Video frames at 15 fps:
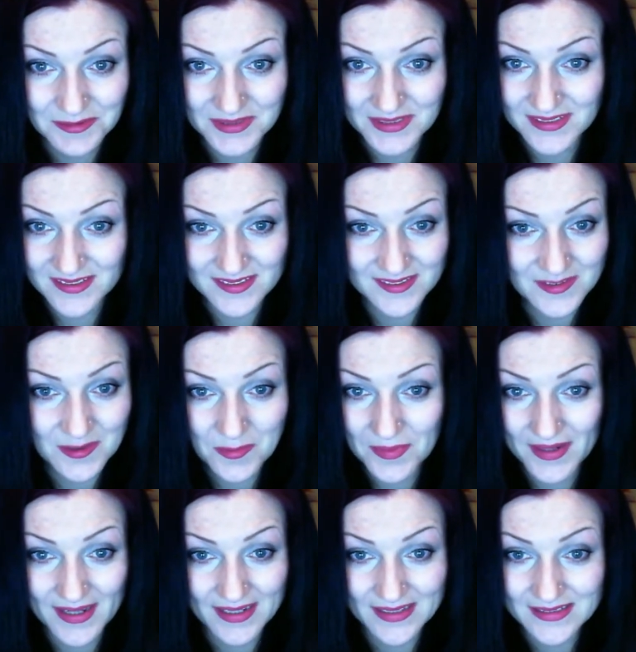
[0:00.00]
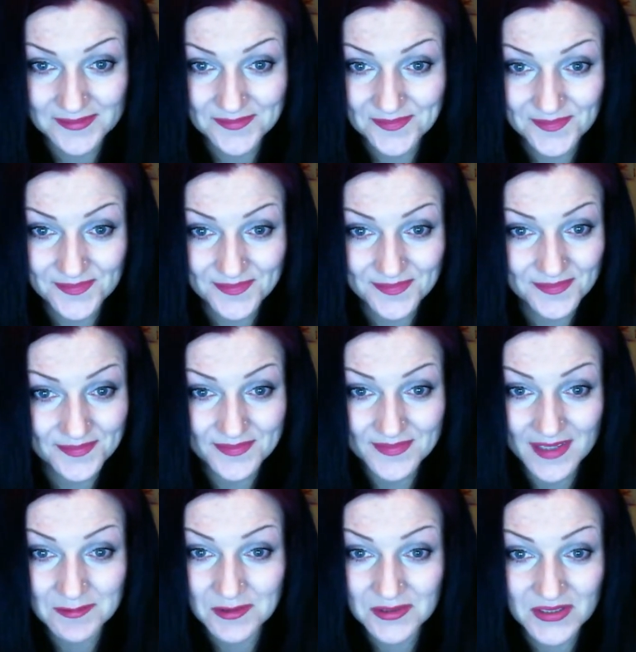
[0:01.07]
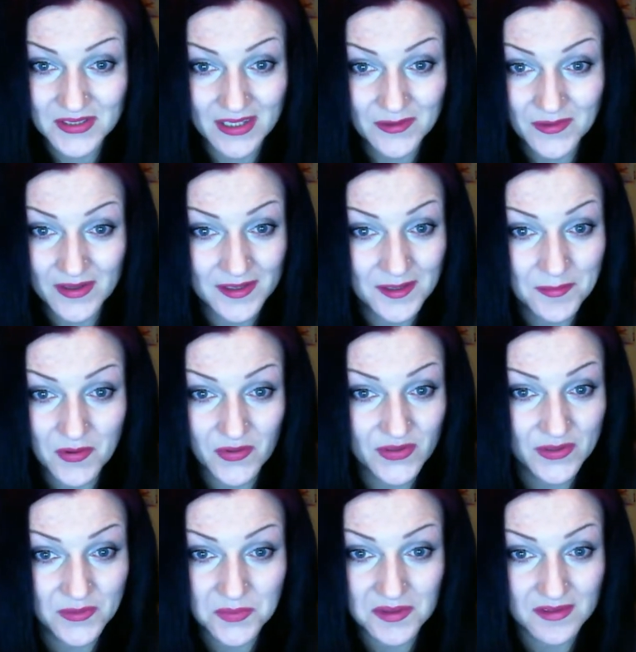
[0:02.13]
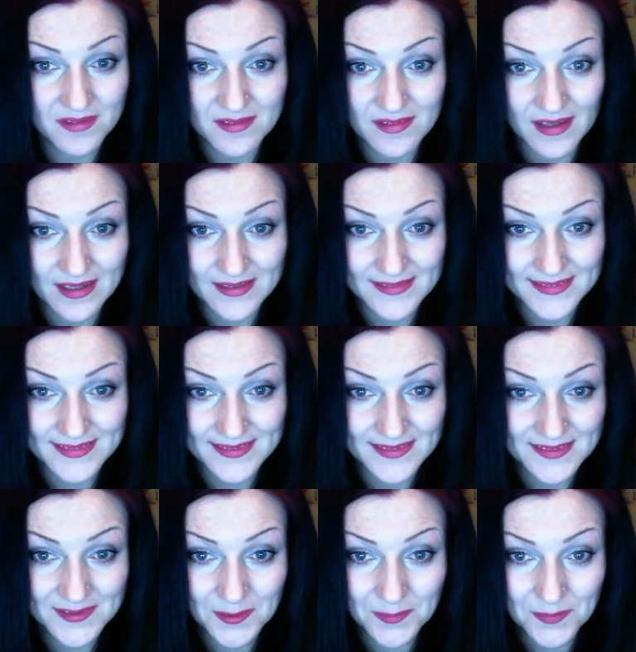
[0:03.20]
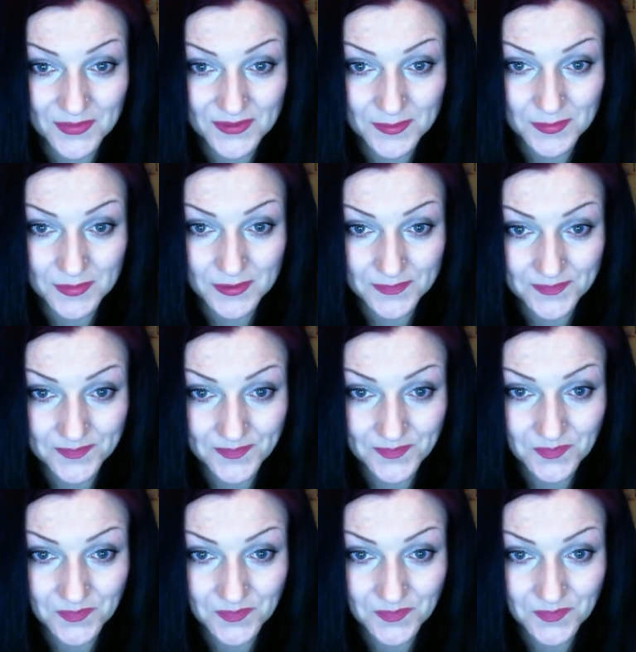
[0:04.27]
This is so bad. I'm not gonna do any more than 20 seconds. This is not possible.